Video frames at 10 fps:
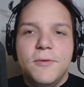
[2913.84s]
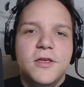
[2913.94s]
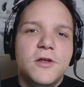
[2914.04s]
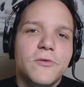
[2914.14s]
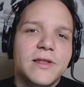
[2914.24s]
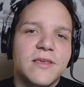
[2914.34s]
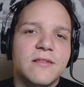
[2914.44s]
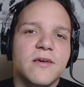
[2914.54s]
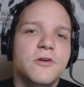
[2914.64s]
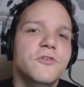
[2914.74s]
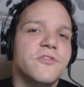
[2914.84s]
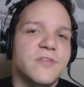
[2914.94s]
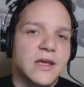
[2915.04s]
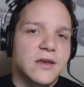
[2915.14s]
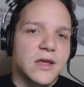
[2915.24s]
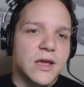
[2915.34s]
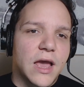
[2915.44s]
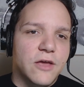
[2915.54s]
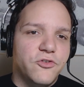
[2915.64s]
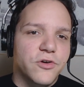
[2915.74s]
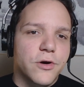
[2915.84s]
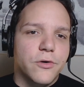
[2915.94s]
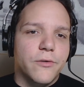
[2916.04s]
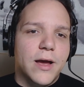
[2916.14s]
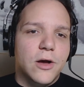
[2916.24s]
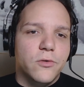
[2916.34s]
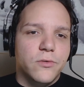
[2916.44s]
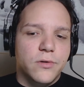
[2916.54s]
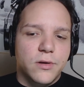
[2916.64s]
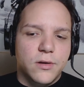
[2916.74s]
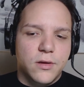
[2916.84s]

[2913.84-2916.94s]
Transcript: But it's understanding as you go around,